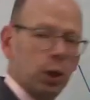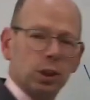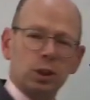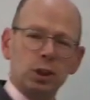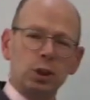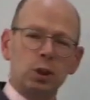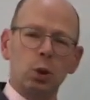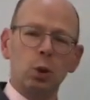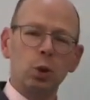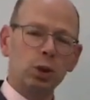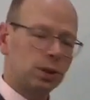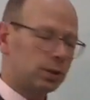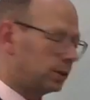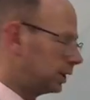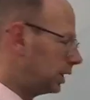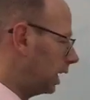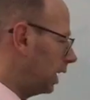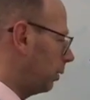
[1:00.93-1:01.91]
you can sort
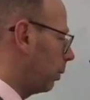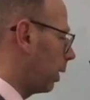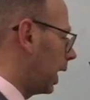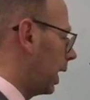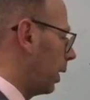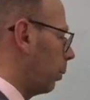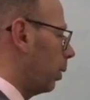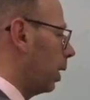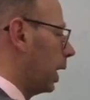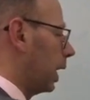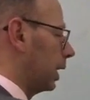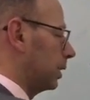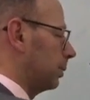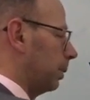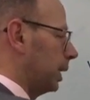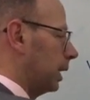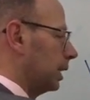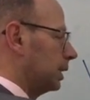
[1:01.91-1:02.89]
of see why it
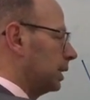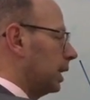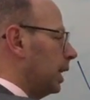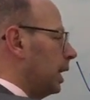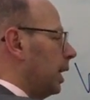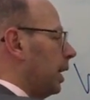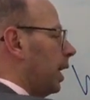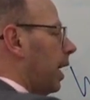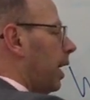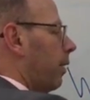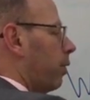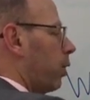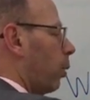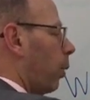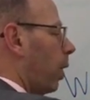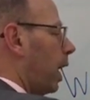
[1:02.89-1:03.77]
works, because if the